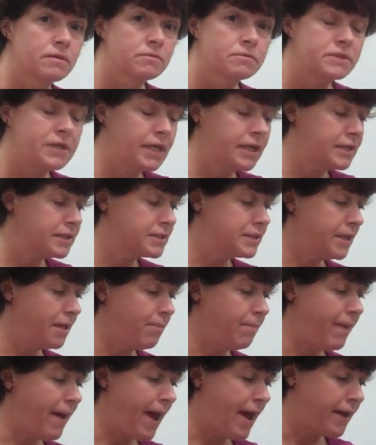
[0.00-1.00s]
take a
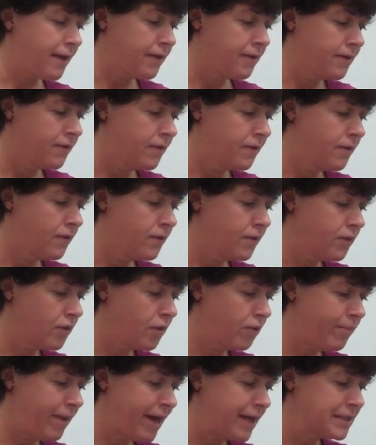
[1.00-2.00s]
step back.
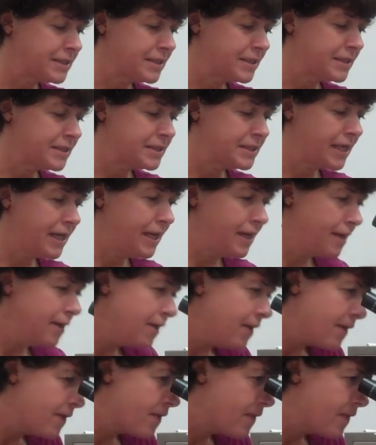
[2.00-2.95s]
Go back to the 10,